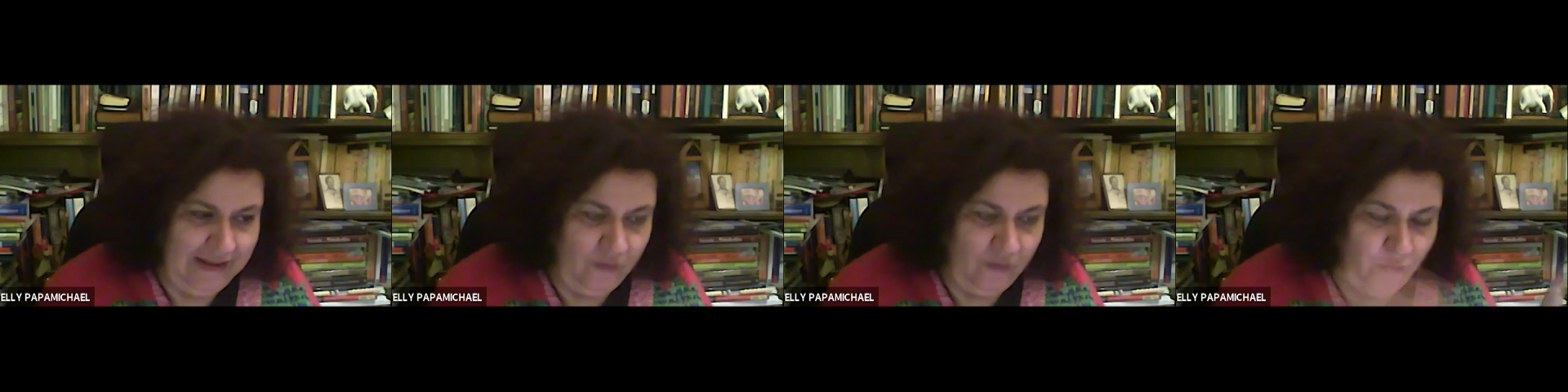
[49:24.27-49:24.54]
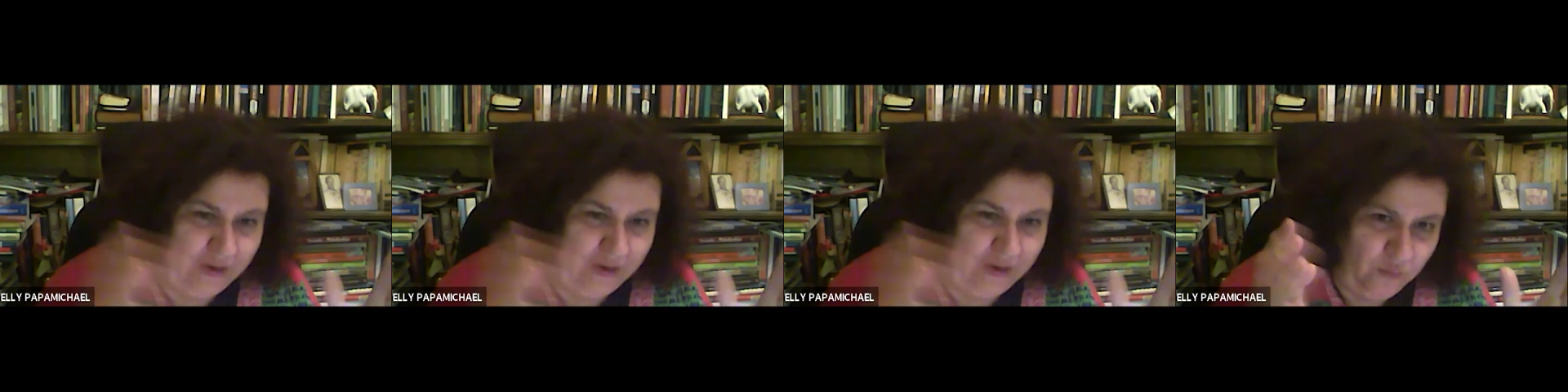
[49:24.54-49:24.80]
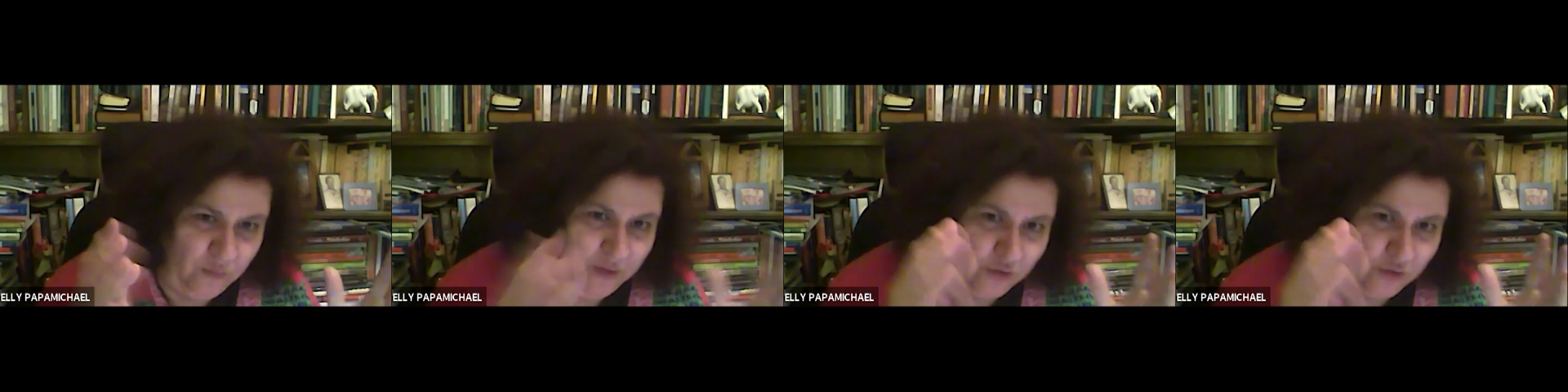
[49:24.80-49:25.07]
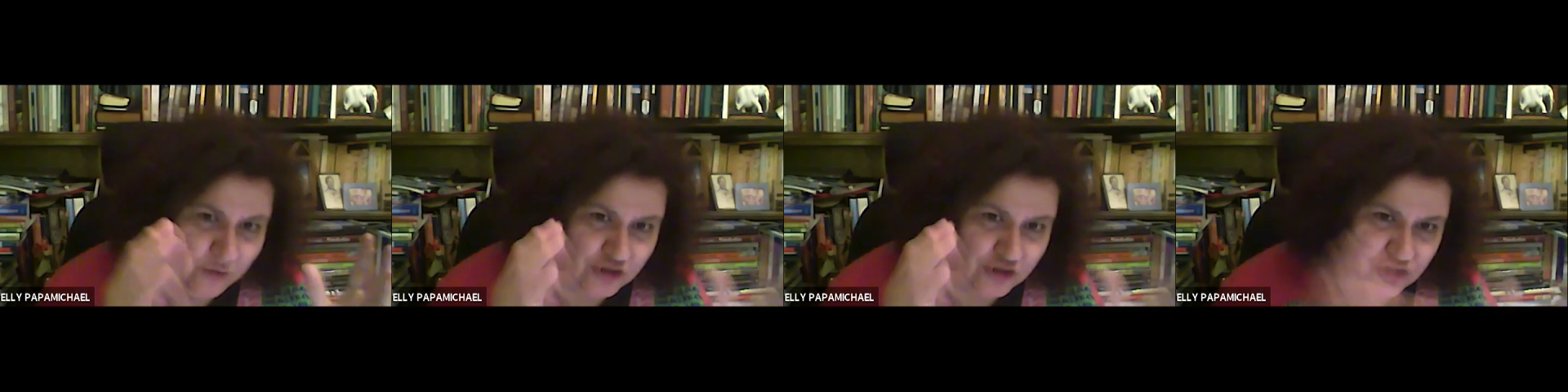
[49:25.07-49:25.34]
when we
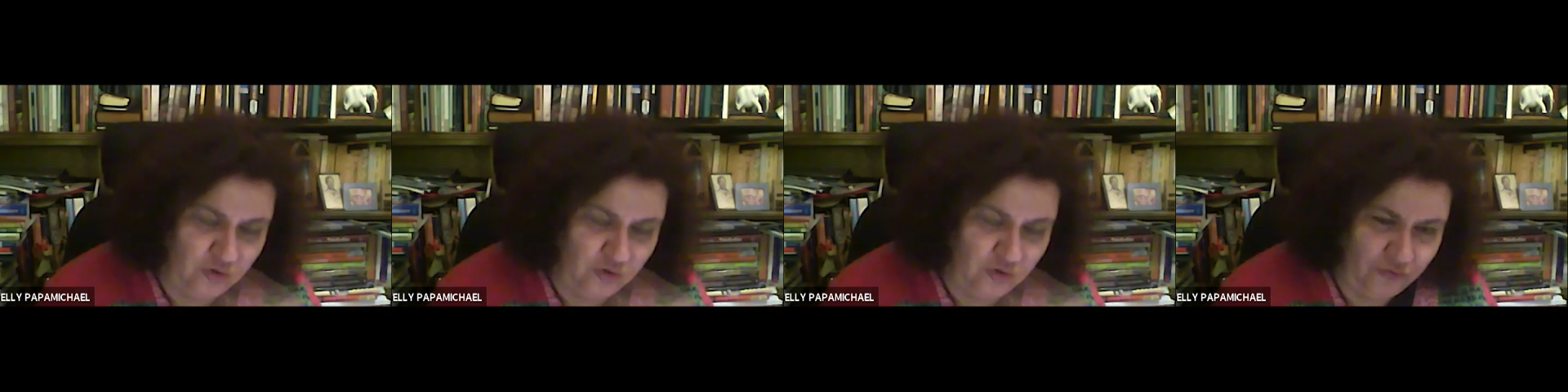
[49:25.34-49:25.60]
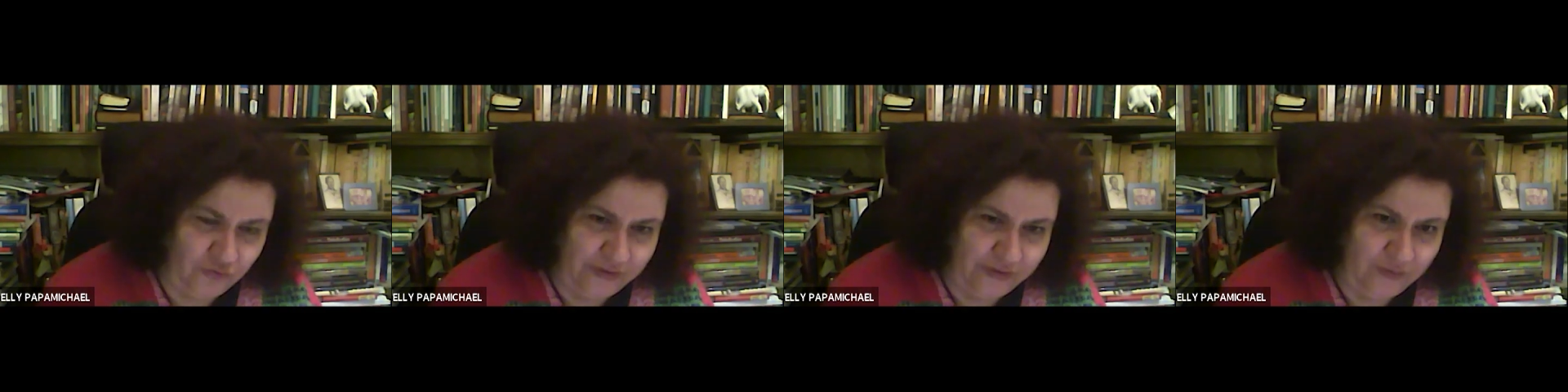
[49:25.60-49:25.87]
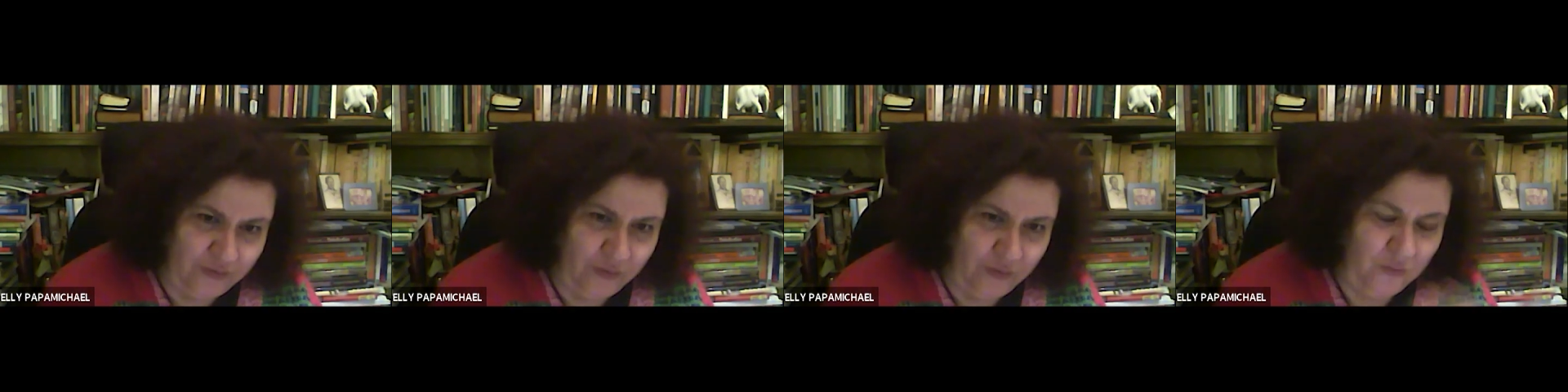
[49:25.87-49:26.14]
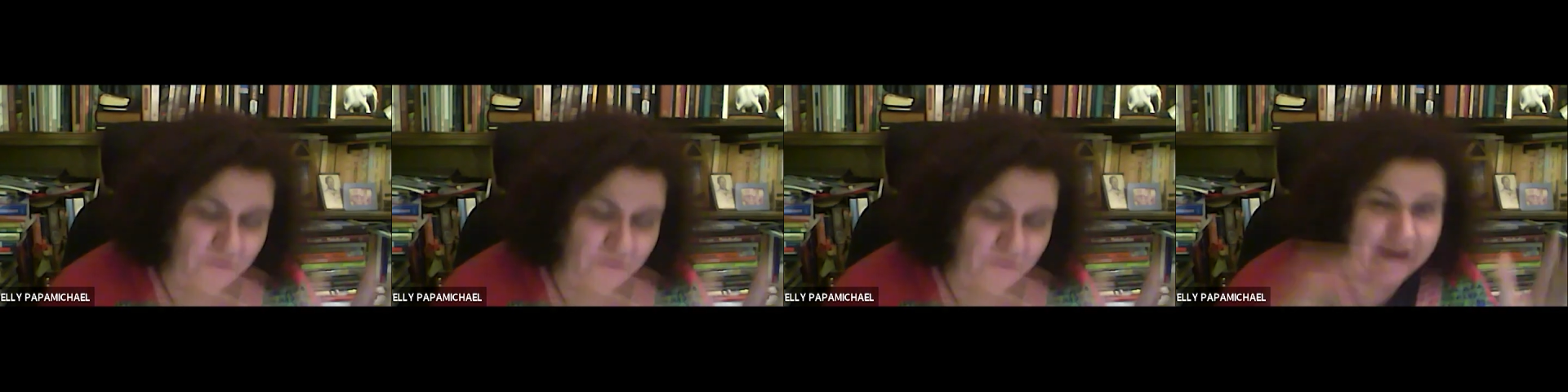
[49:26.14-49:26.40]
were children,
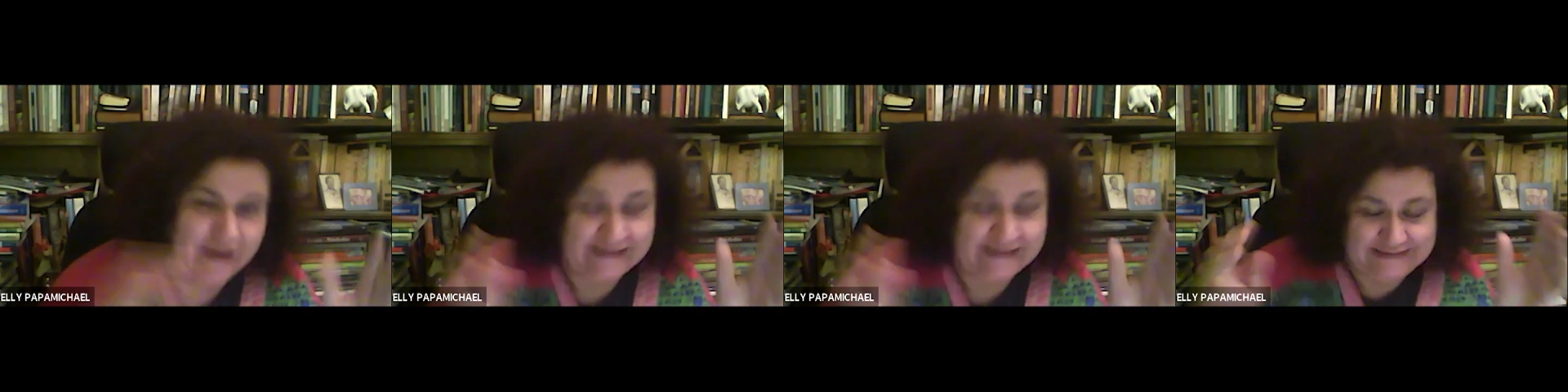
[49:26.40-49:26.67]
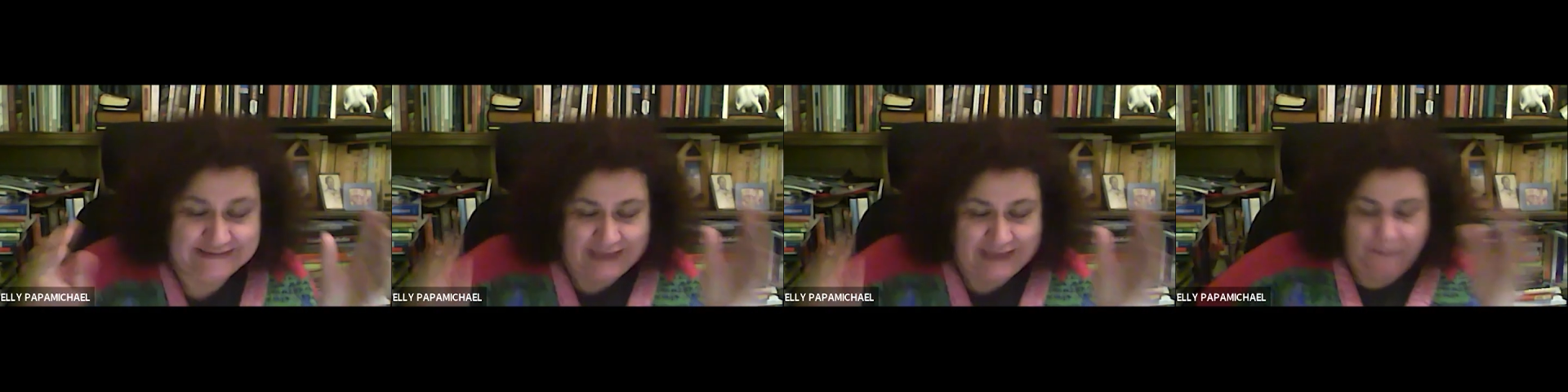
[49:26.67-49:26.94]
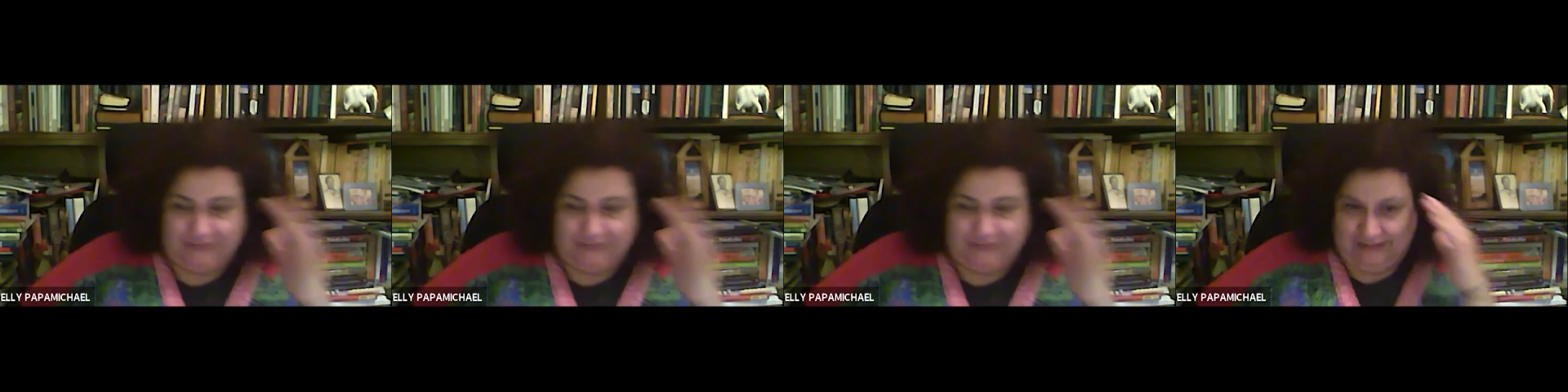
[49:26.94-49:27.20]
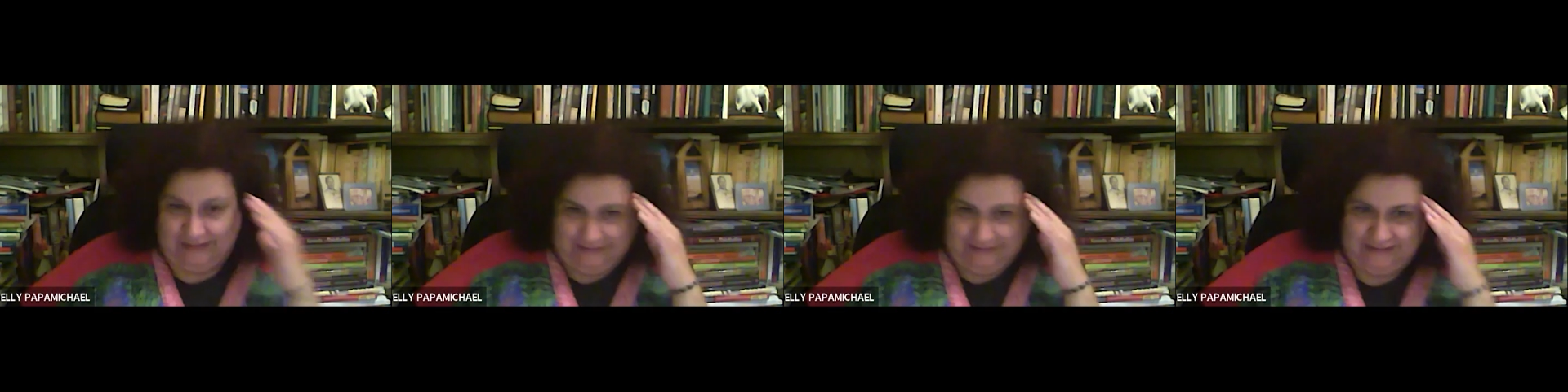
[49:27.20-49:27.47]
we were
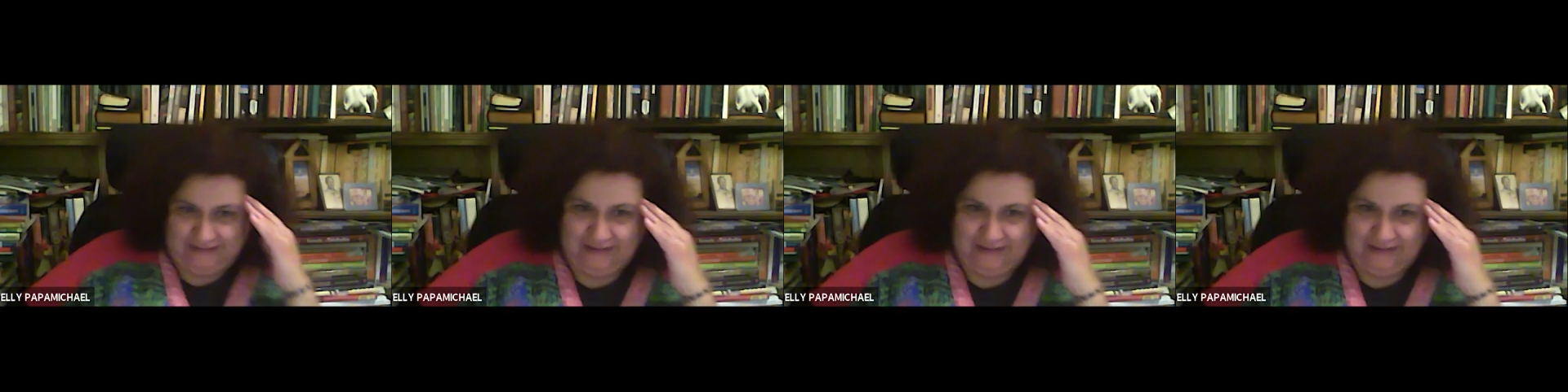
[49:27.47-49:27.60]
accepted